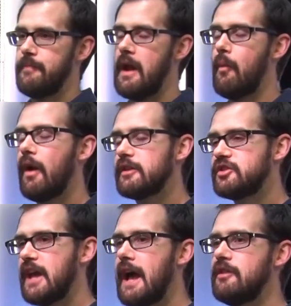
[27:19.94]
And I want to
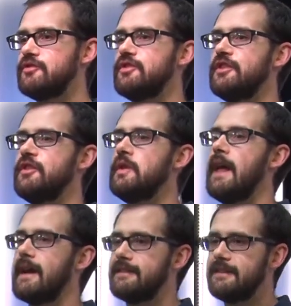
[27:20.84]
challenge you to do
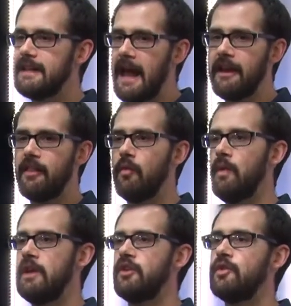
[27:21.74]
that, because at the end of the
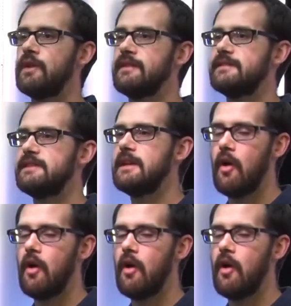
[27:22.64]
week, you can see,